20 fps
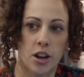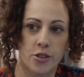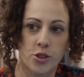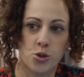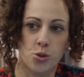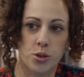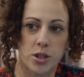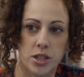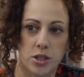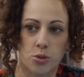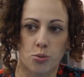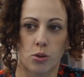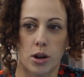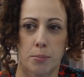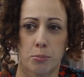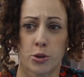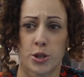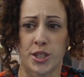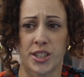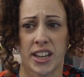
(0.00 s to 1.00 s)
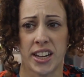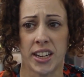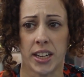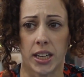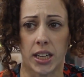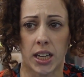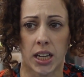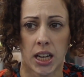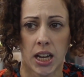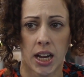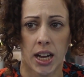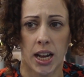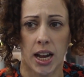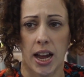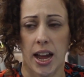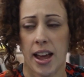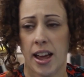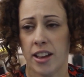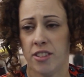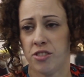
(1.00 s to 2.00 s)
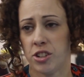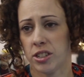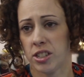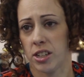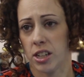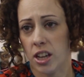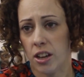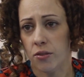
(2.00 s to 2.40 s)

countries represented. And just to